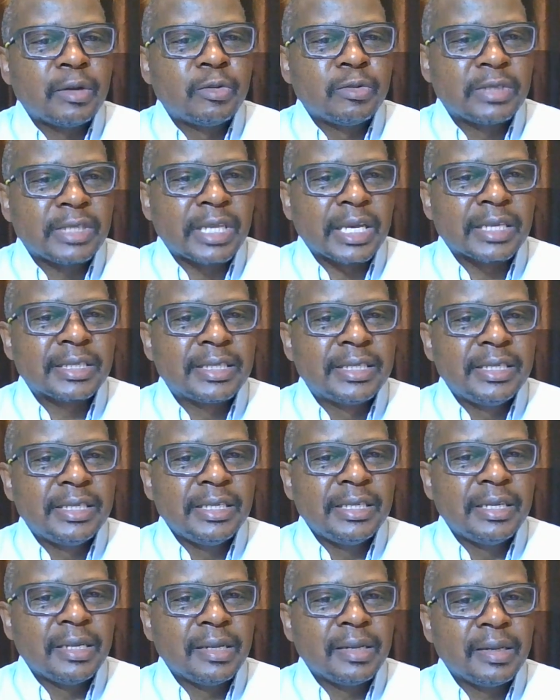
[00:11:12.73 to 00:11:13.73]
to
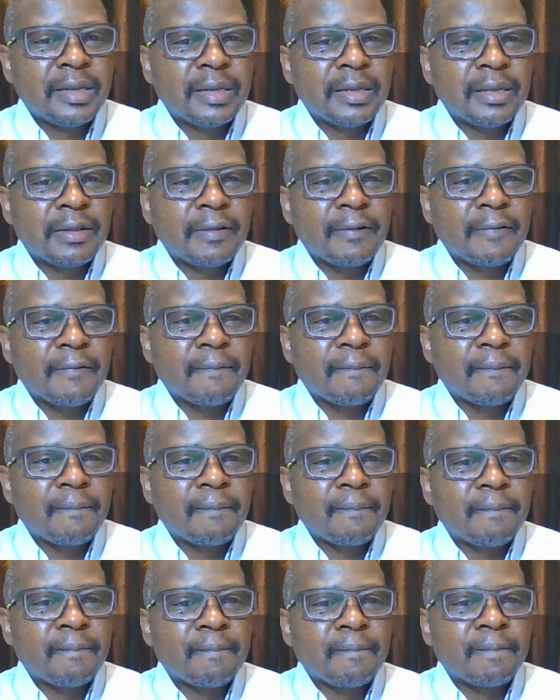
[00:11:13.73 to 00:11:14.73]
succeed,
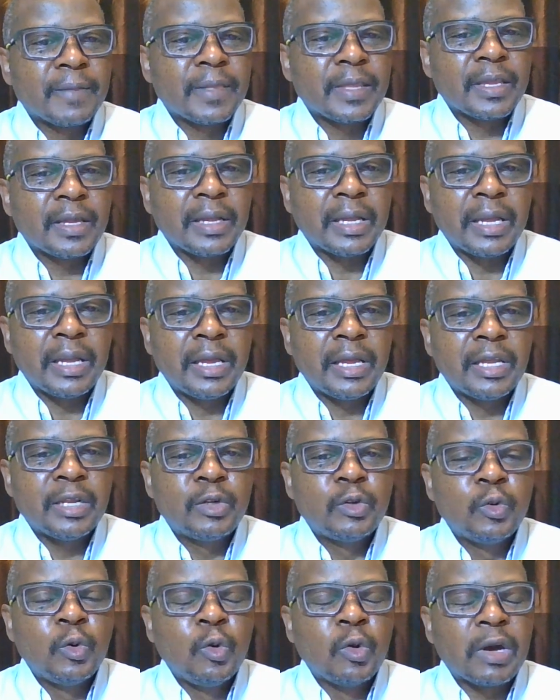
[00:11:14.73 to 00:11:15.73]

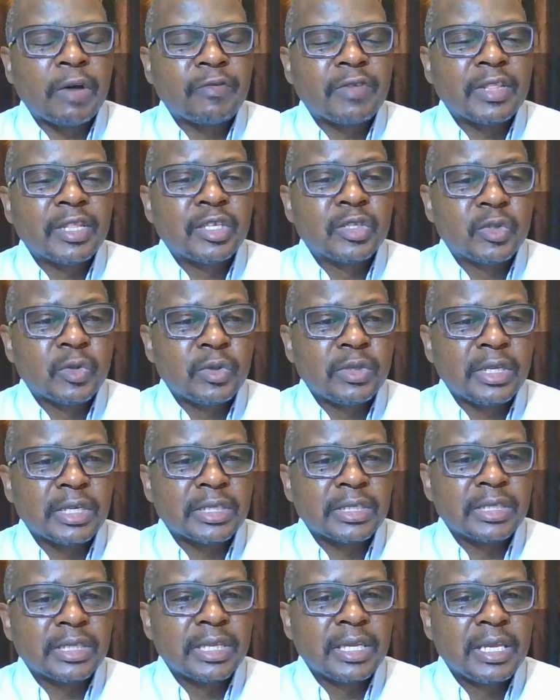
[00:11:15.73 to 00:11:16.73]
to look after the
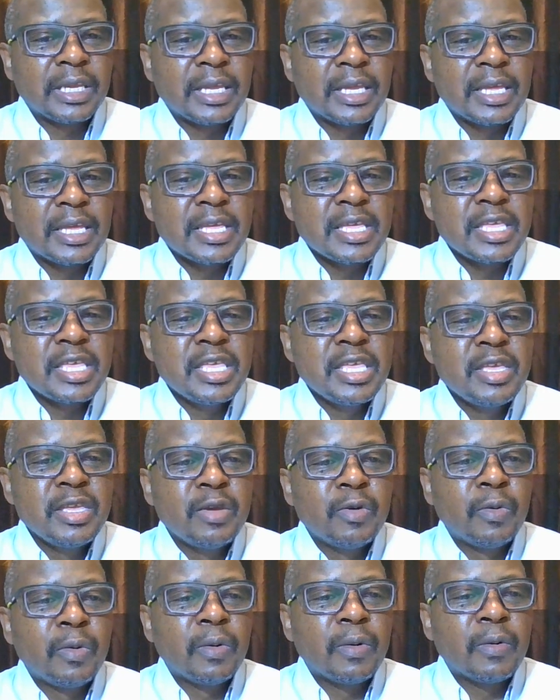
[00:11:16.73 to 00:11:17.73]
soldiers,
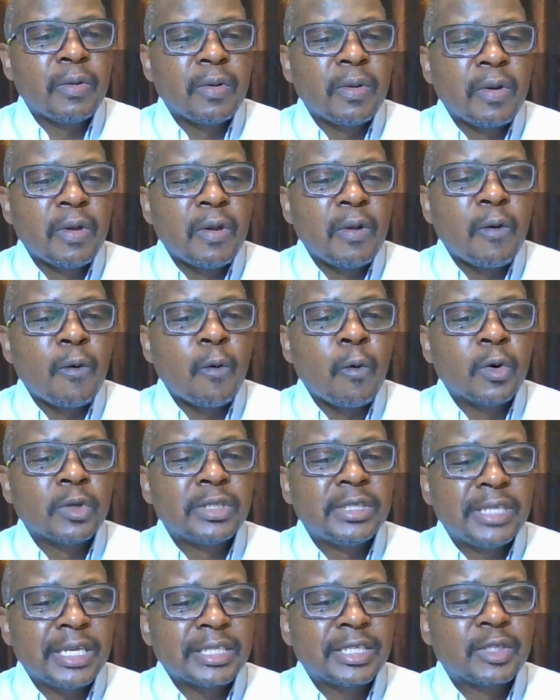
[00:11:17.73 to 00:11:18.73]
he
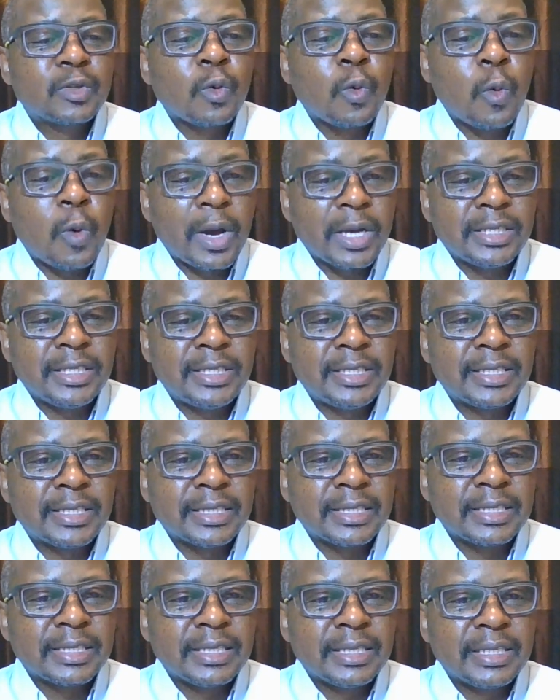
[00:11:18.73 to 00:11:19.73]
was just
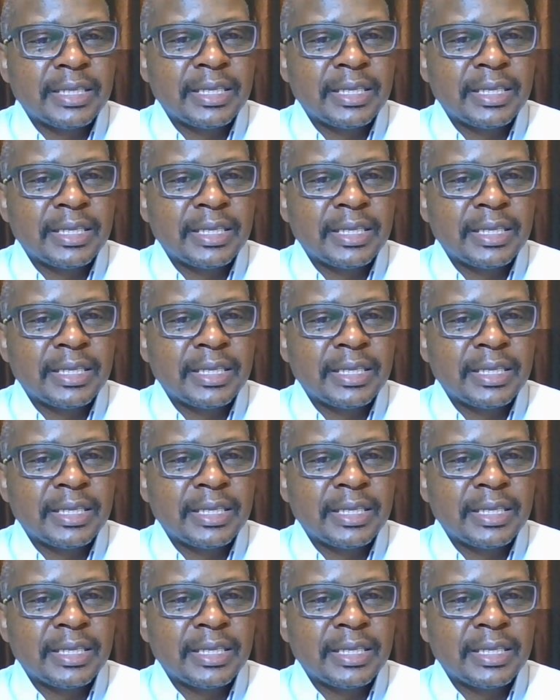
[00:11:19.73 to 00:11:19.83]
wise.